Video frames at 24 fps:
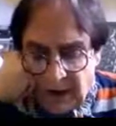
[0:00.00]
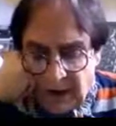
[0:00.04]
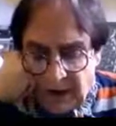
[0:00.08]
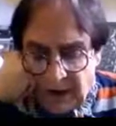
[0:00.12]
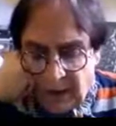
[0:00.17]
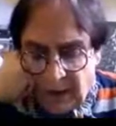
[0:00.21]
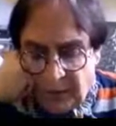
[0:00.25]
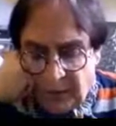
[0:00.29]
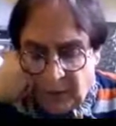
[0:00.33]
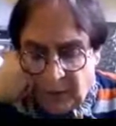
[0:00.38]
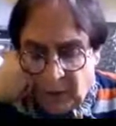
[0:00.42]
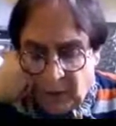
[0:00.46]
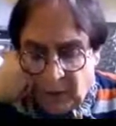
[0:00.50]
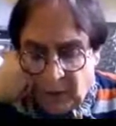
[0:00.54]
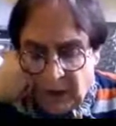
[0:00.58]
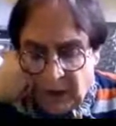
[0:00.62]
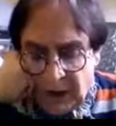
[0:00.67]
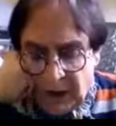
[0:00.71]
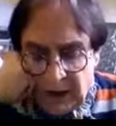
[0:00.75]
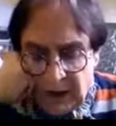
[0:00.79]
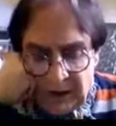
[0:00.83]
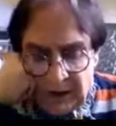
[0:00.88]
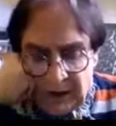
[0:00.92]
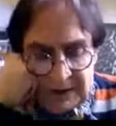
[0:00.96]

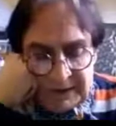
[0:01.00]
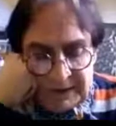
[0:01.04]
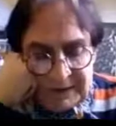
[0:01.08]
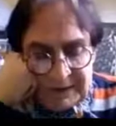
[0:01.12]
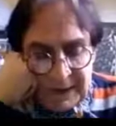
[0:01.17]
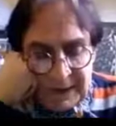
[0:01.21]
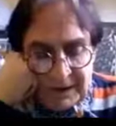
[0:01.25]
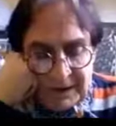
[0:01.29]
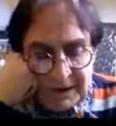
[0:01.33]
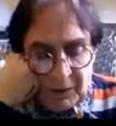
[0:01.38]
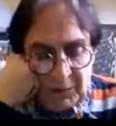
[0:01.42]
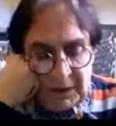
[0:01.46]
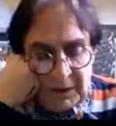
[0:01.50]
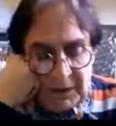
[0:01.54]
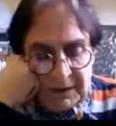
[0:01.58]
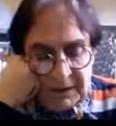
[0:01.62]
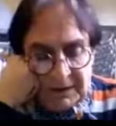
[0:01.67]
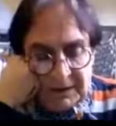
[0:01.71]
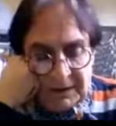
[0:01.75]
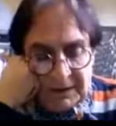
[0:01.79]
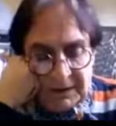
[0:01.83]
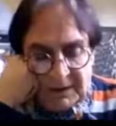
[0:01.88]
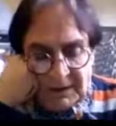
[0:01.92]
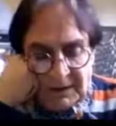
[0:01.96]
Therefore, the
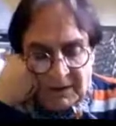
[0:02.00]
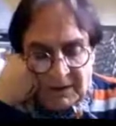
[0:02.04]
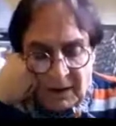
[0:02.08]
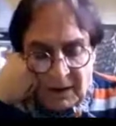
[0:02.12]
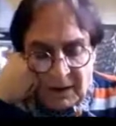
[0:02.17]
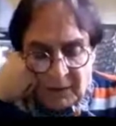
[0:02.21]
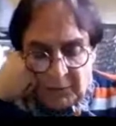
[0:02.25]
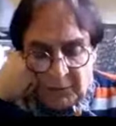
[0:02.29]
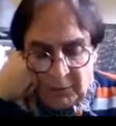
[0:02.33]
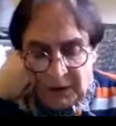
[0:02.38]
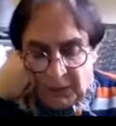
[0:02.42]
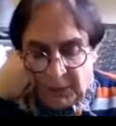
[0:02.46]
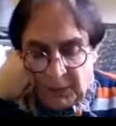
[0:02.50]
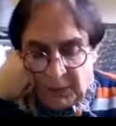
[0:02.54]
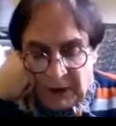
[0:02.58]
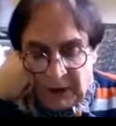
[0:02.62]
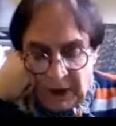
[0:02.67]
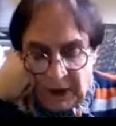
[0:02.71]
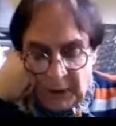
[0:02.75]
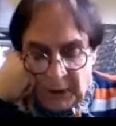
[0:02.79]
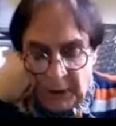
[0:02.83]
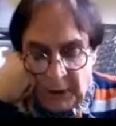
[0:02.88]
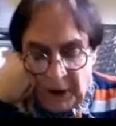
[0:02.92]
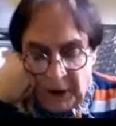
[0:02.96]
settlements in southern
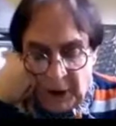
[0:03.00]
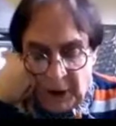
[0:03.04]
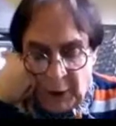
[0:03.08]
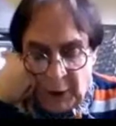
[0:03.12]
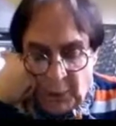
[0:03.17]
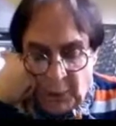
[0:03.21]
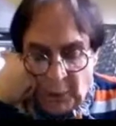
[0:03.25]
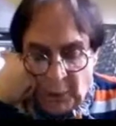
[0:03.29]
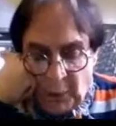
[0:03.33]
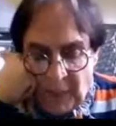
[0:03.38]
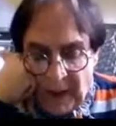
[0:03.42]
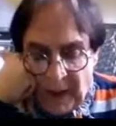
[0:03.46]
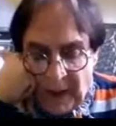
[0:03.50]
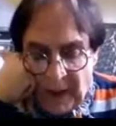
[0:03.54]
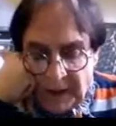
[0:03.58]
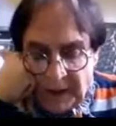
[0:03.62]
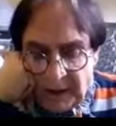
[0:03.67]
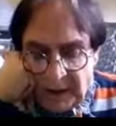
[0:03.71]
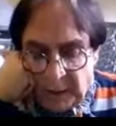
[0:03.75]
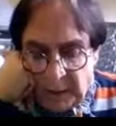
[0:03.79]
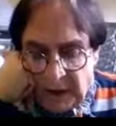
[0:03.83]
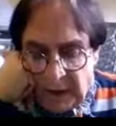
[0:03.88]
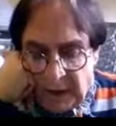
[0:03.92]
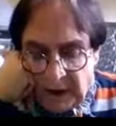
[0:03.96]
Mesopotamia,
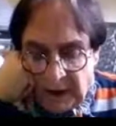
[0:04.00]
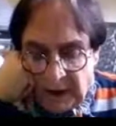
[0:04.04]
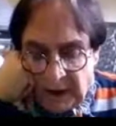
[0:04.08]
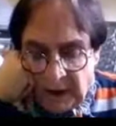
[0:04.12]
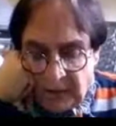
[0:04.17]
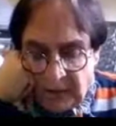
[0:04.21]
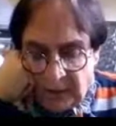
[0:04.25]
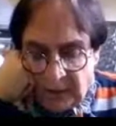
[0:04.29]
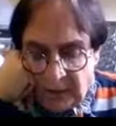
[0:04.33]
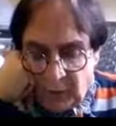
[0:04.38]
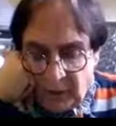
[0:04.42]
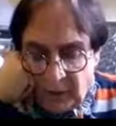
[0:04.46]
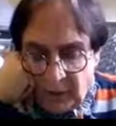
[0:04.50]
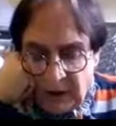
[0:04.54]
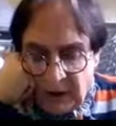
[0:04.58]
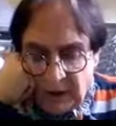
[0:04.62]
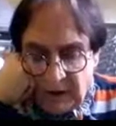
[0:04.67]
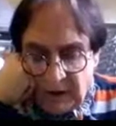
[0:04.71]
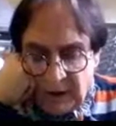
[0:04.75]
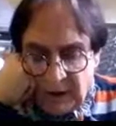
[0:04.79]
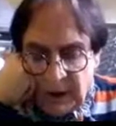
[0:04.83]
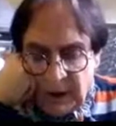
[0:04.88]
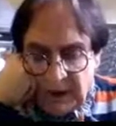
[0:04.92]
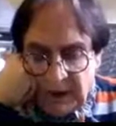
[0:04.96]
dependent for
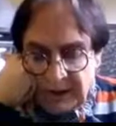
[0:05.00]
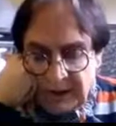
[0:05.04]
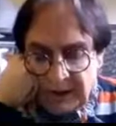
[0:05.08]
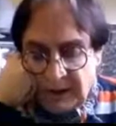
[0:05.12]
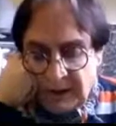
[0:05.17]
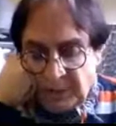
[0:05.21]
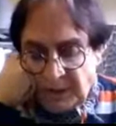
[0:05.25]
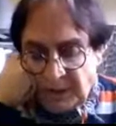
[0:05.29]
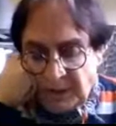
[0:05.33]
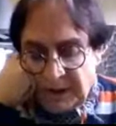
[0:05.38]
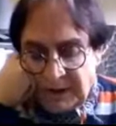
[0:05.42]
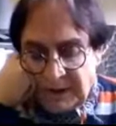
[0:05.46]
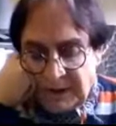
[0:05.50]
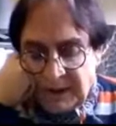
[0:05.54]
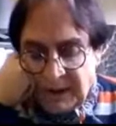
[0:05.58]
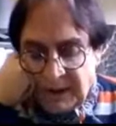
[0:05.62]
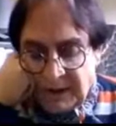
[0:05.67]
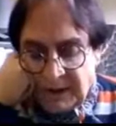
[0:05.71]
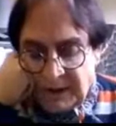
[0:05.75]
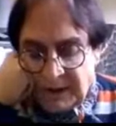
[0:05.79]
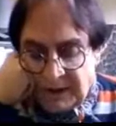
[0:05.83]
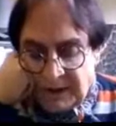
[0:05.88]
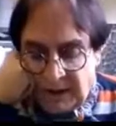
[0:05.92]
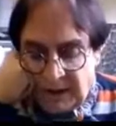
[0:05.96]
their
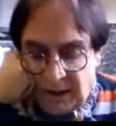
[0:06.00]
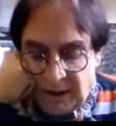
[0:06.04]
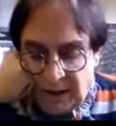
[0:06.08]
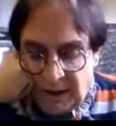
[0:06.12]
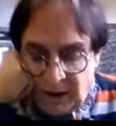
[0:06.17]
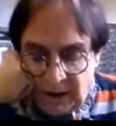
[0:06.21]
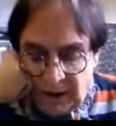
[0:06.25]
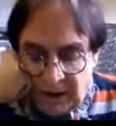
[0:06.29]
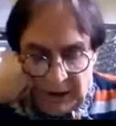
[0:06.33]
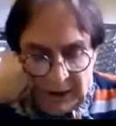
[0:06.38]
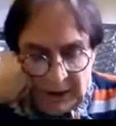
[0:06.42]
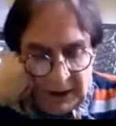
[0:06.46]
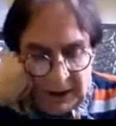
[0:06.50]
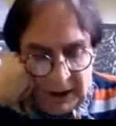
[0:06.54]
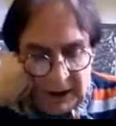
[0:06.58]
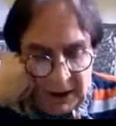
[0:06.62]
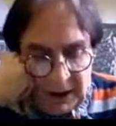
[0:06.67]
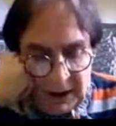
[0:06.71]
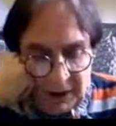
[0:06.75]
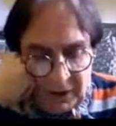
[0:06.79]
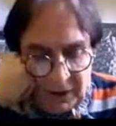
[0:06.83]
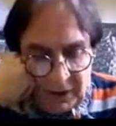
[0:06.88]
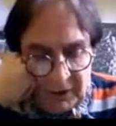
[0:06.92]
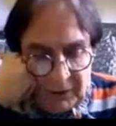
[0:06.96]
subsistence on
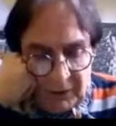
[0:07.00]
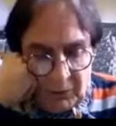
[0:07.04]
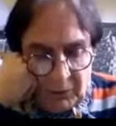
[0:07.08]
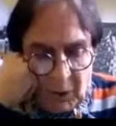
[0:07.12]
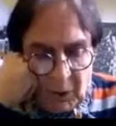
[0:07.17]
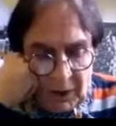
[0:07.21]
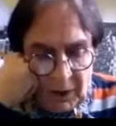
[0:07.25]
irrigation